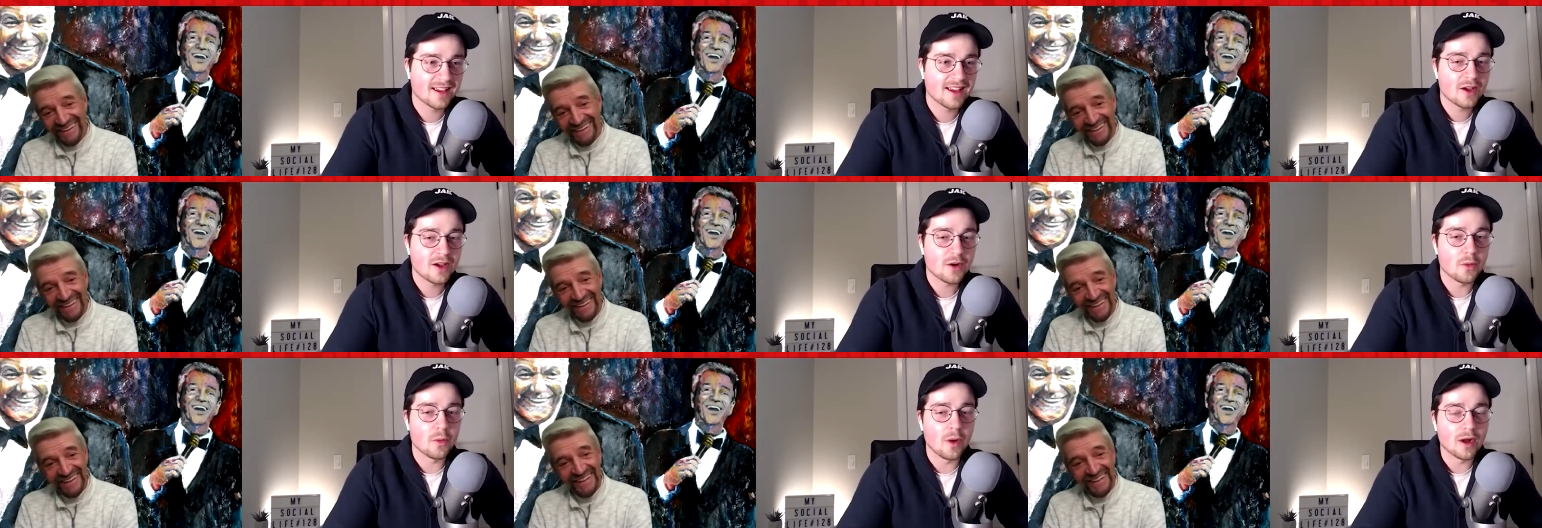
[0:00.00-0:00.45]

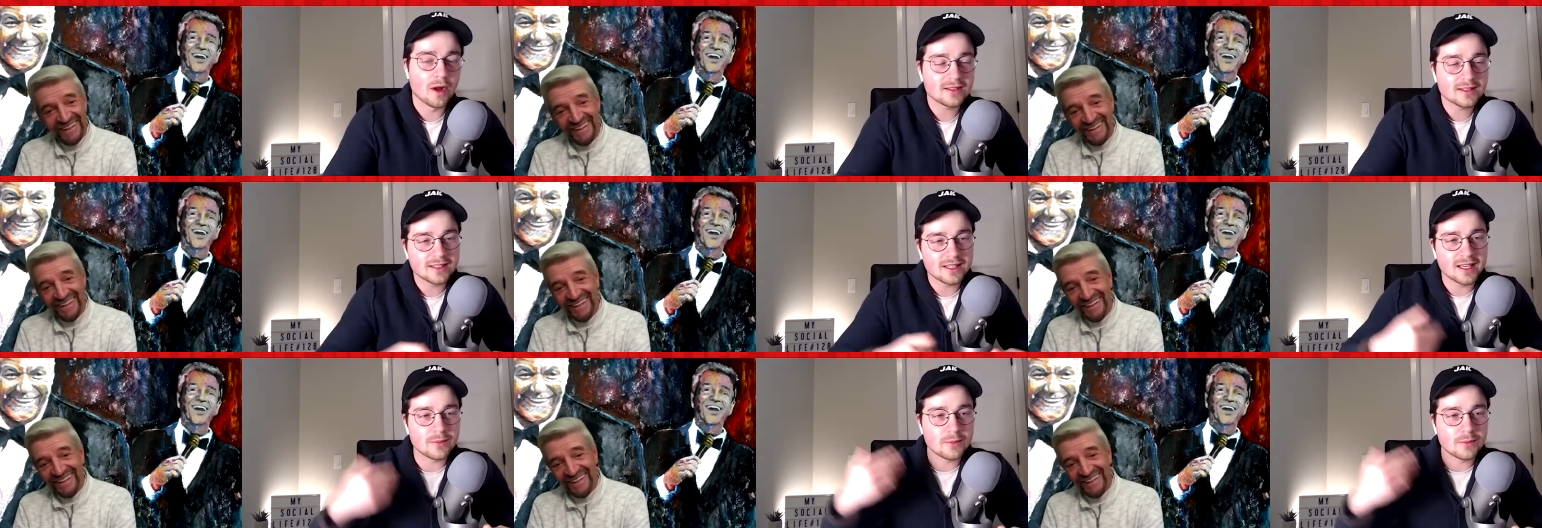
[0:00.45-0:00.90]
Speaker 1: What's
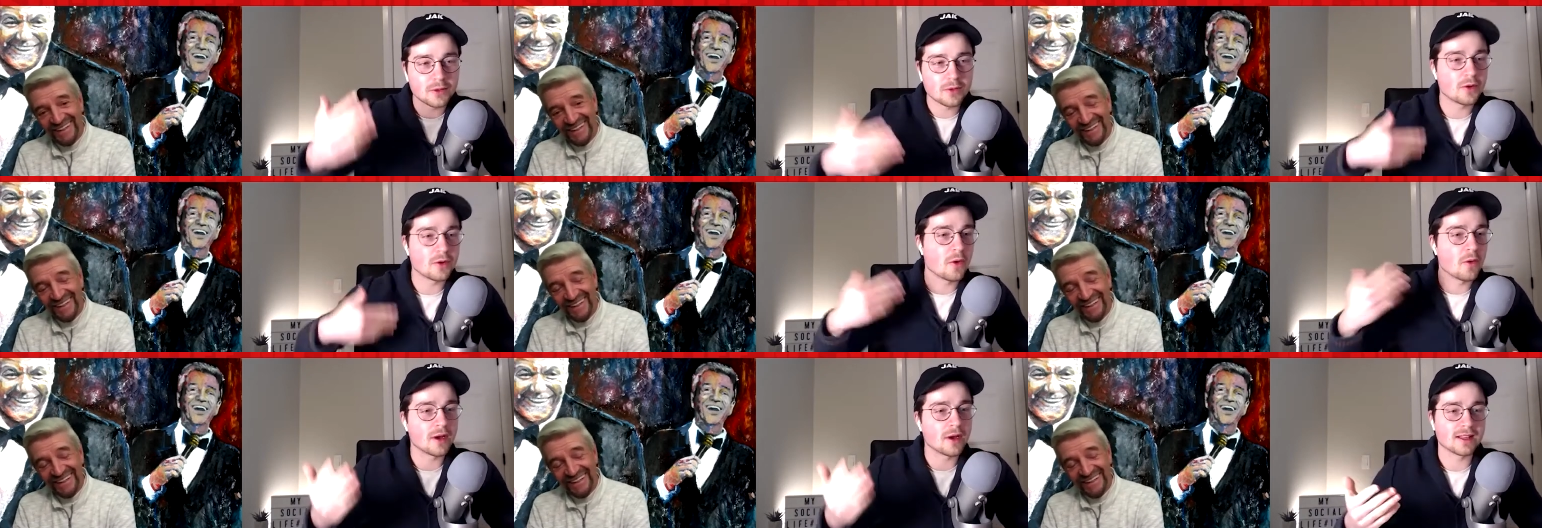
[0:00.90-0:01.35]
keeping you
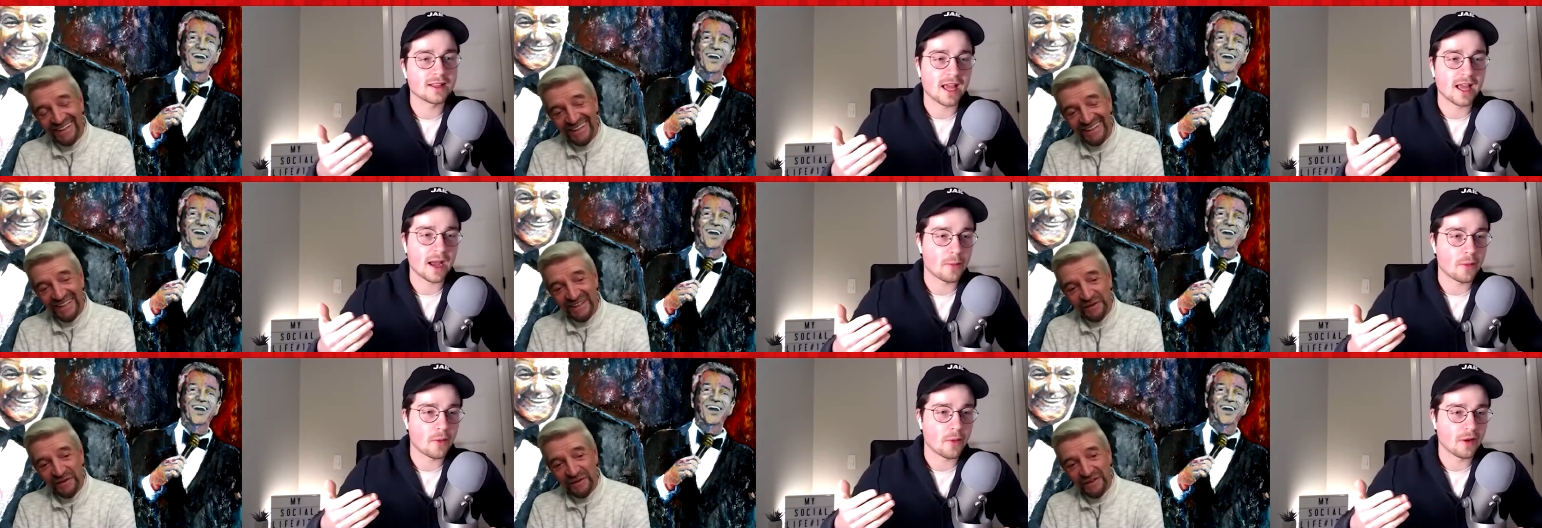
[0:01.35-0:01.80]
going at that
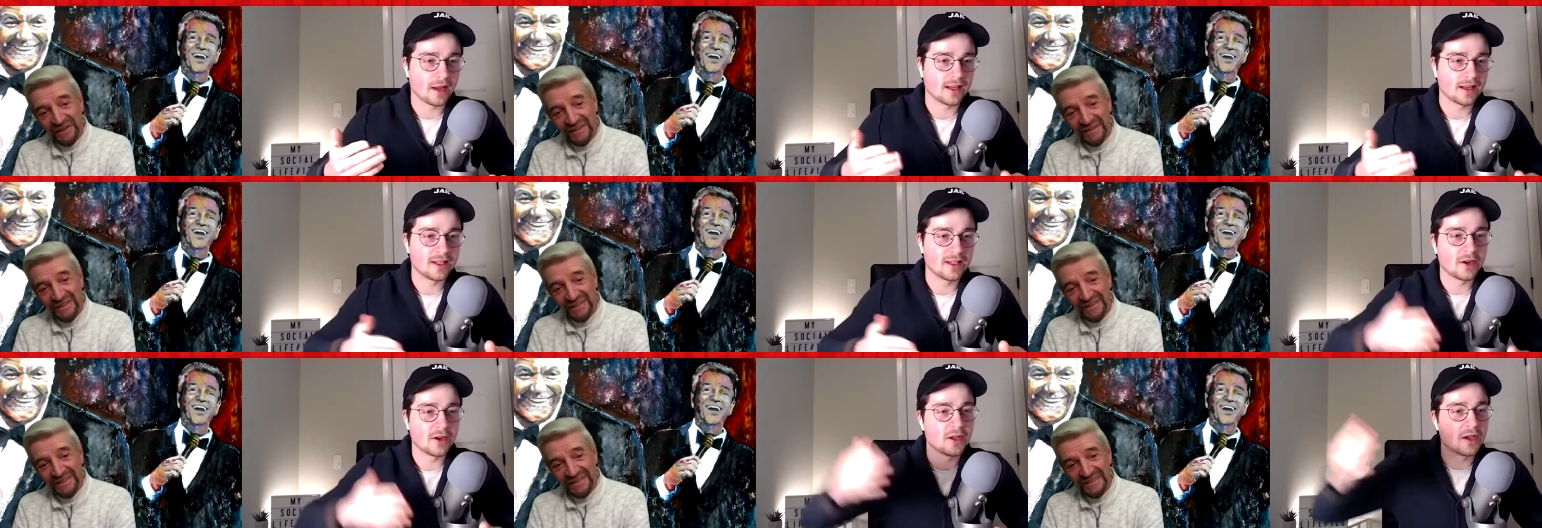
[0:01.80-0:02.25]
point? You
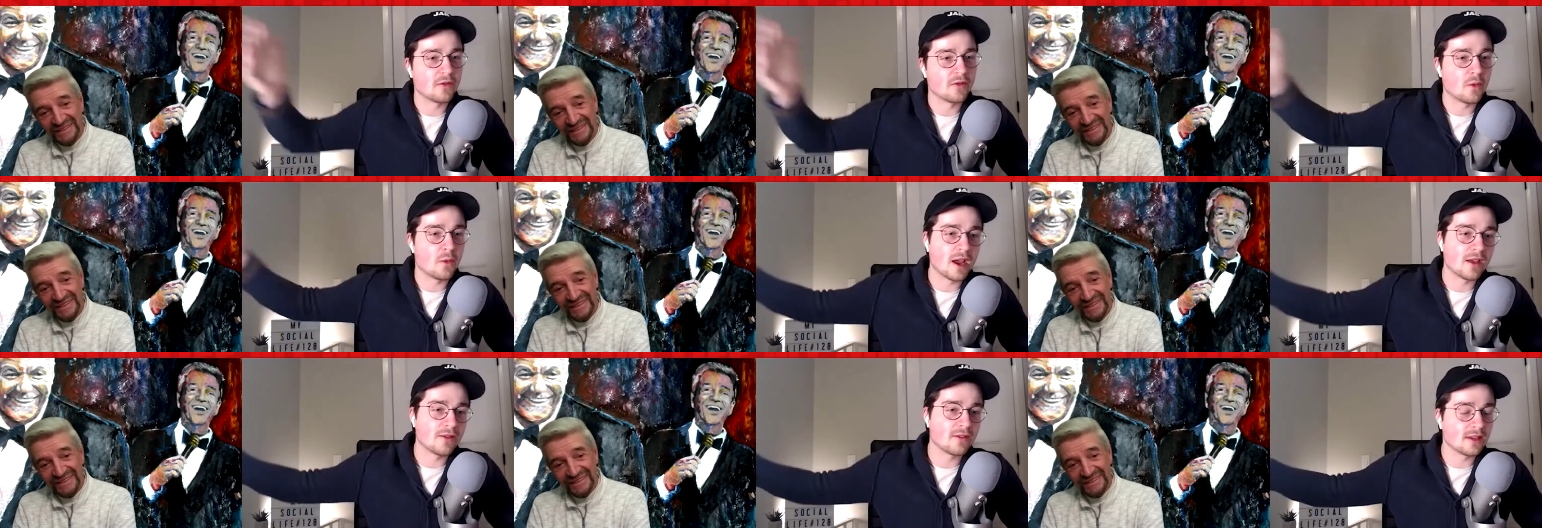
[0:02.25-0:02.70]
know, you have a
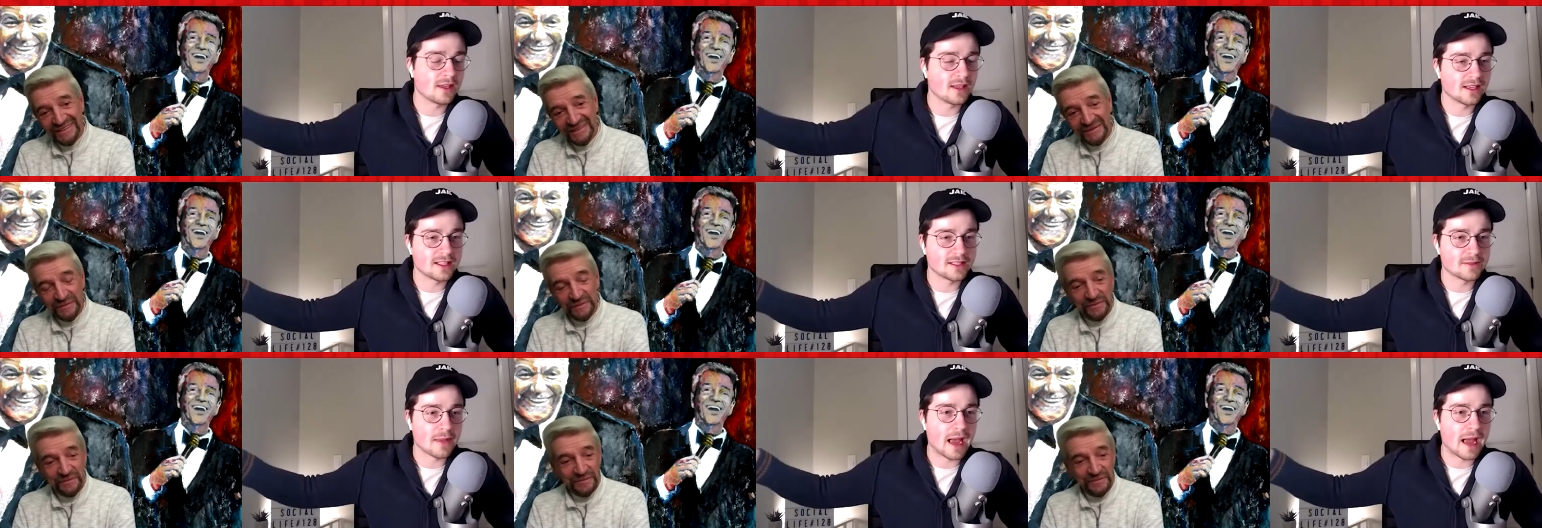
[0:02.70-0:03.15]
wife and
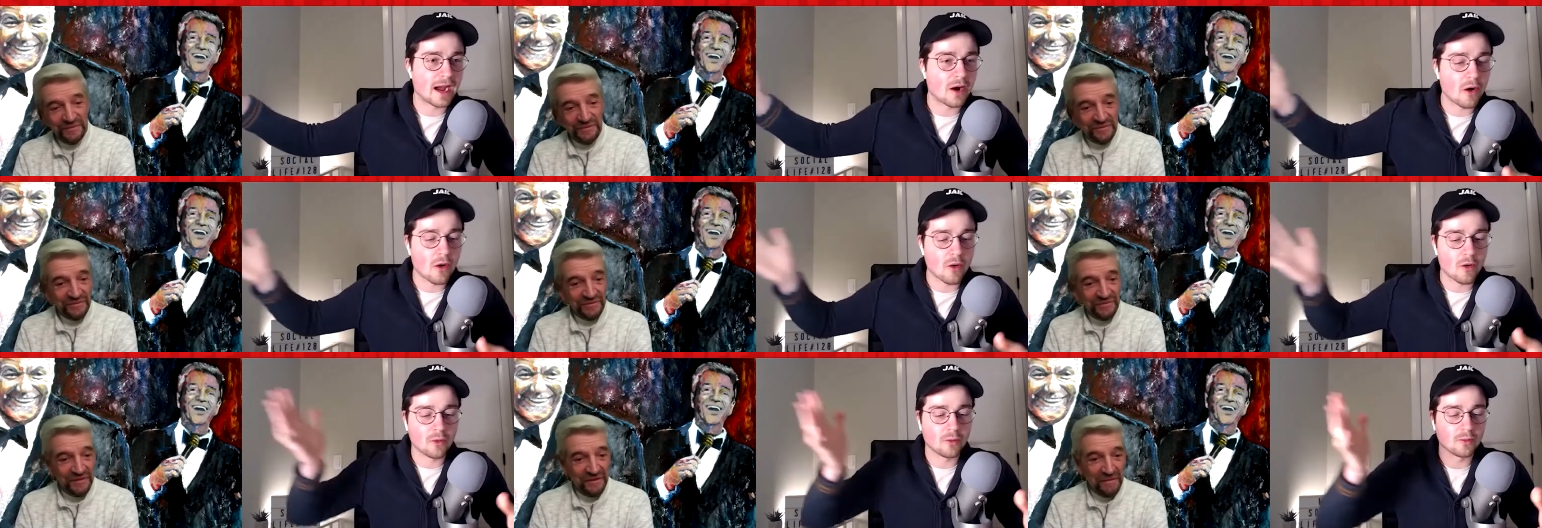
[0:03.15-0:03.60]
kids back
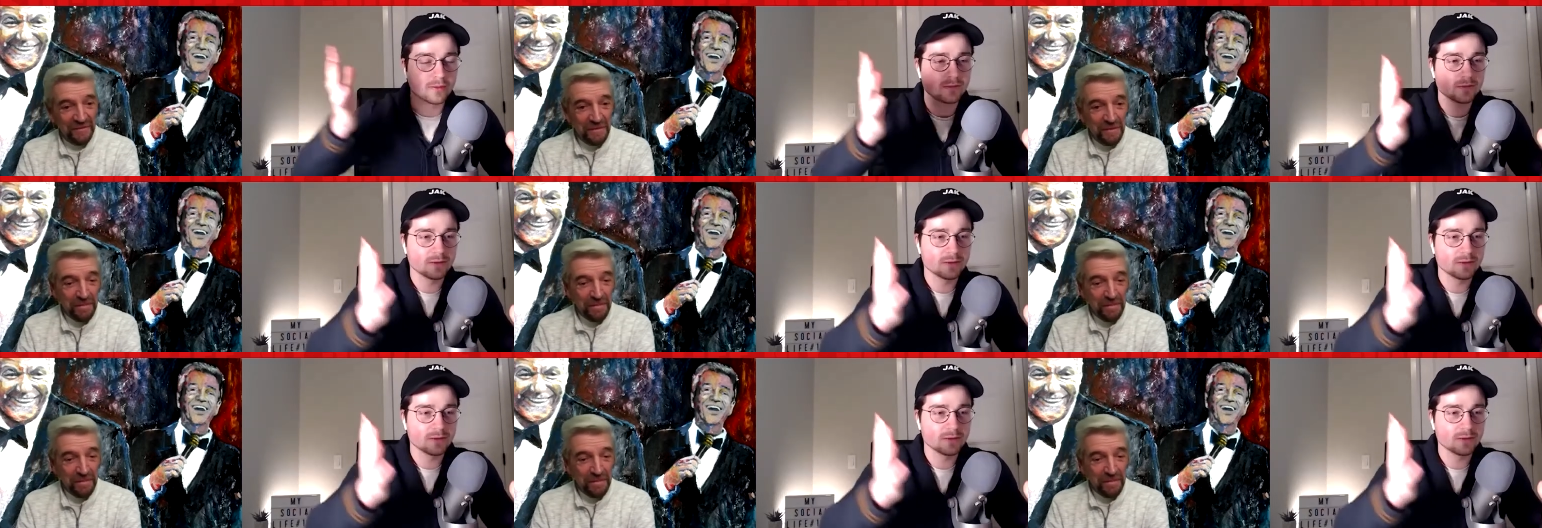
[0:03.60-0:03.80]
home,